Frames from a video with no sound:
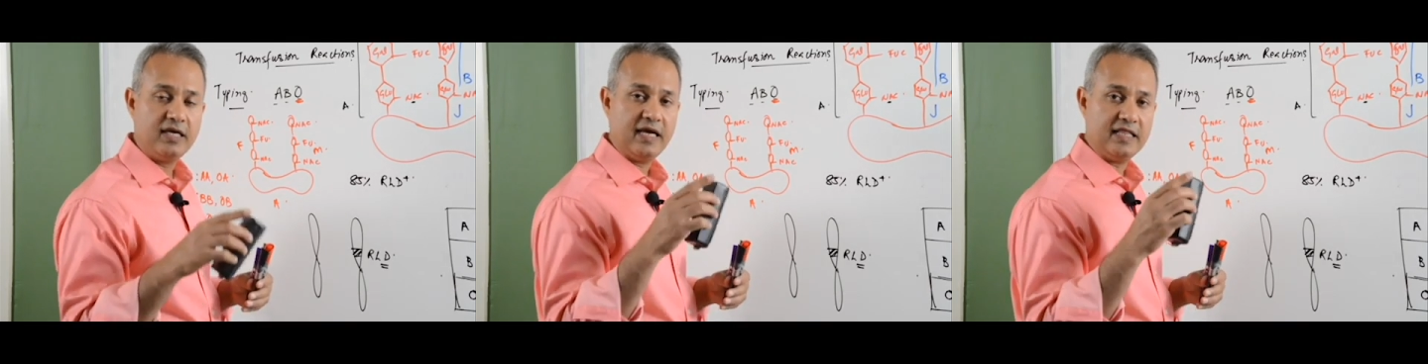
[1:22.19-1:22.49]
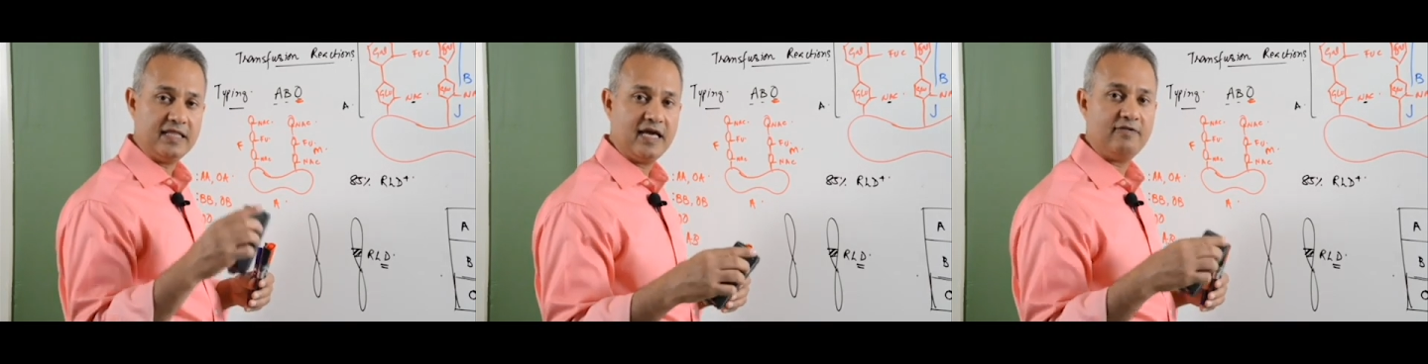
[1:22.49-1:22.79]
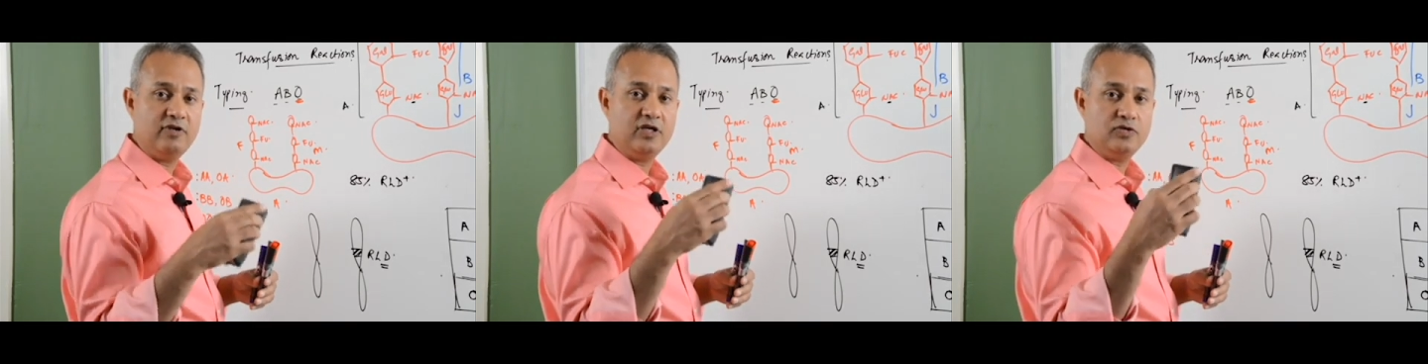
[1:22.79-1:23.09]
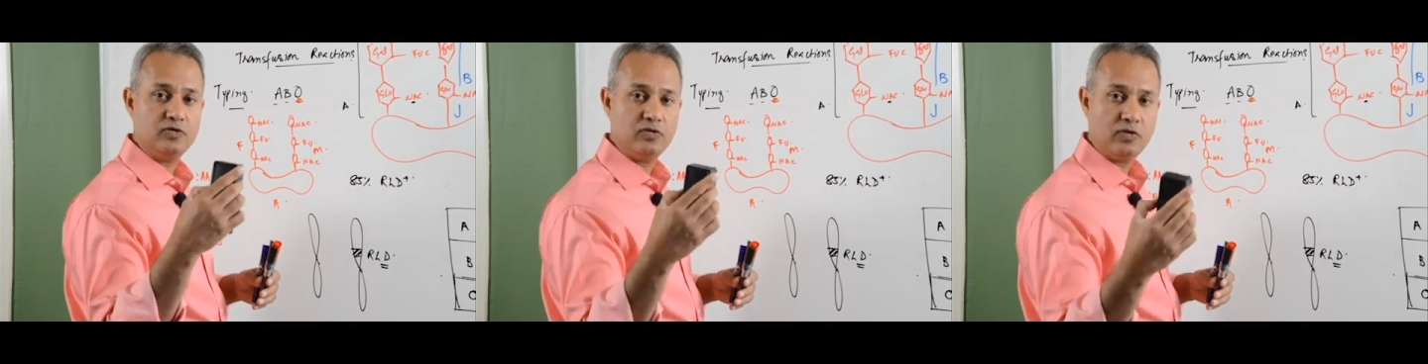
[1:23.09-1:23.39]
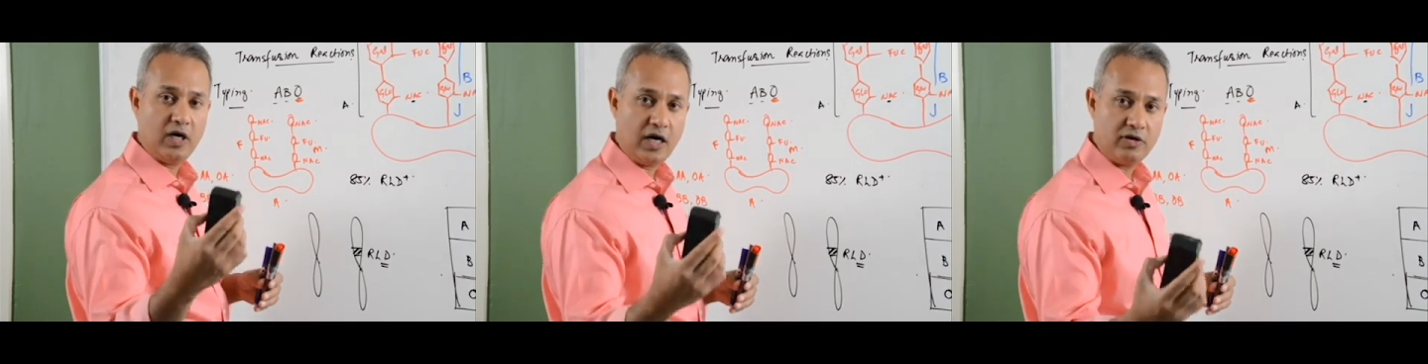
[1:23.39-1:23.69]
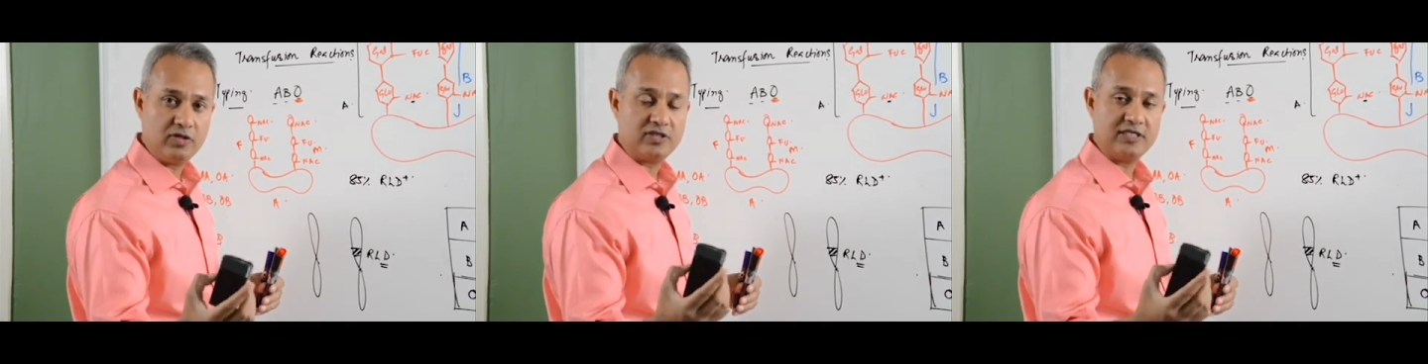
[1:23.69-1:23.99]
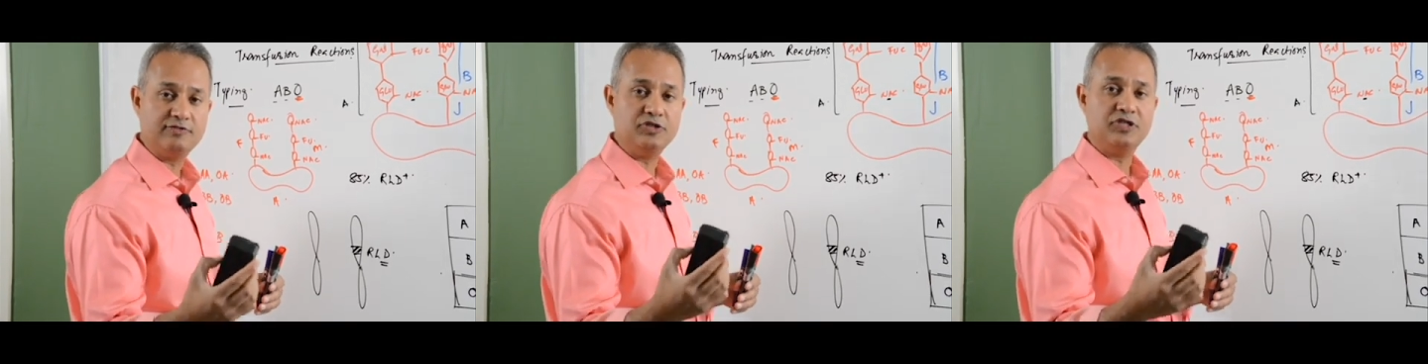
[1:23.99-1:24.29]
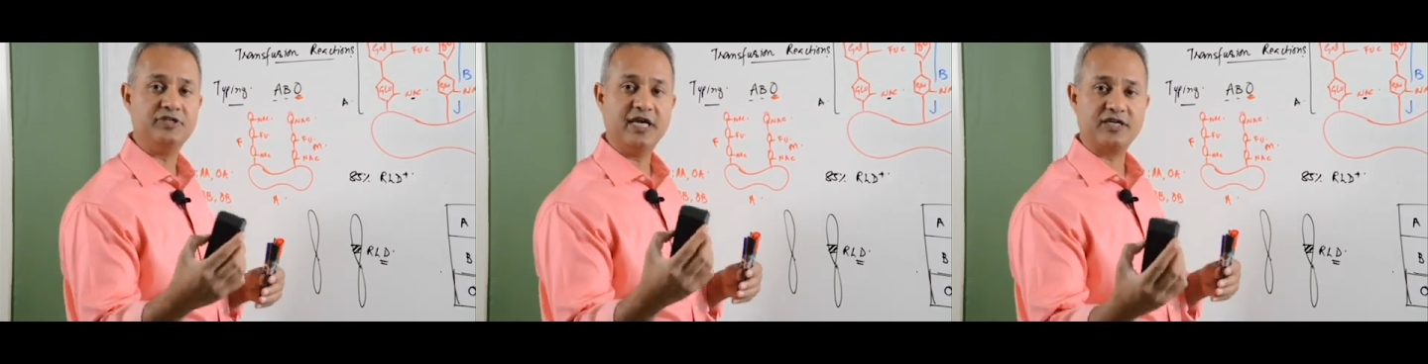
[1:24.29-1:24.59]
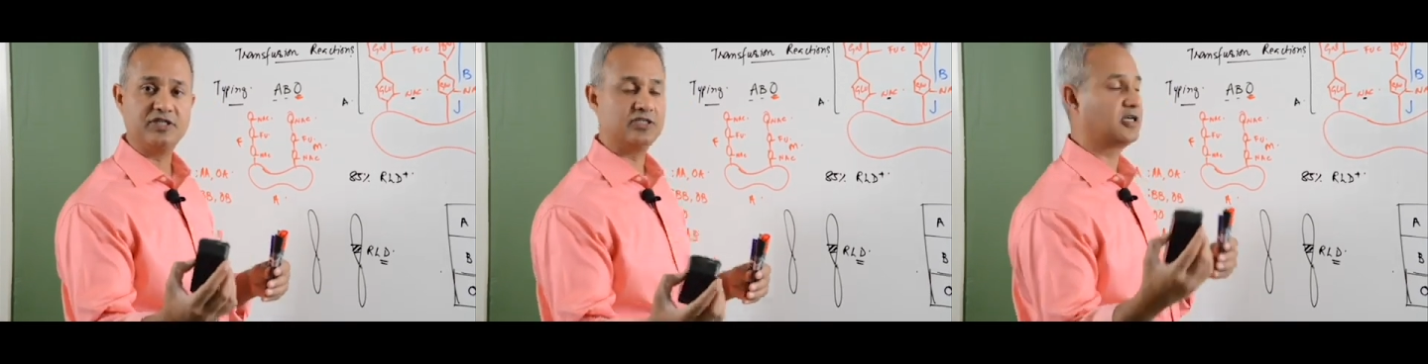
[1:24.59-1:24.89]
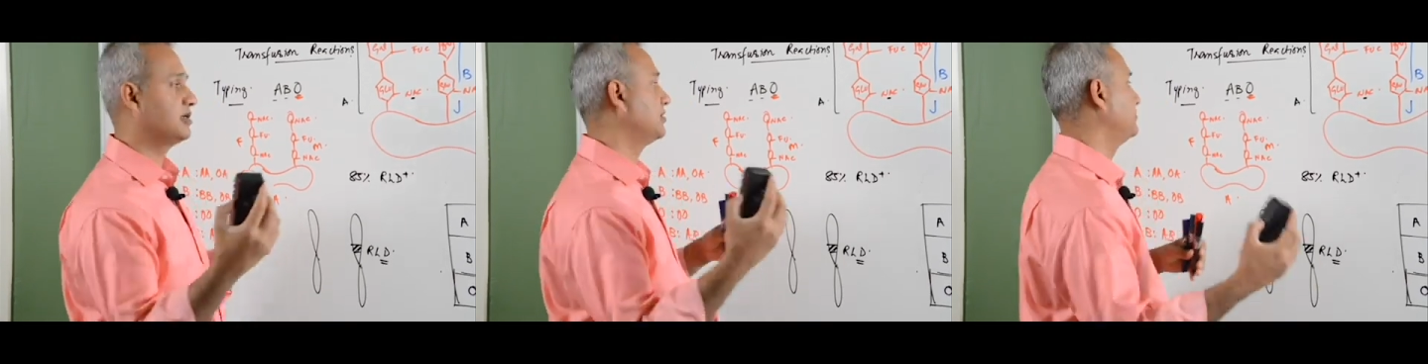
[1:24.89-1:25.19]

and then we will do how the transfusion reactions occur.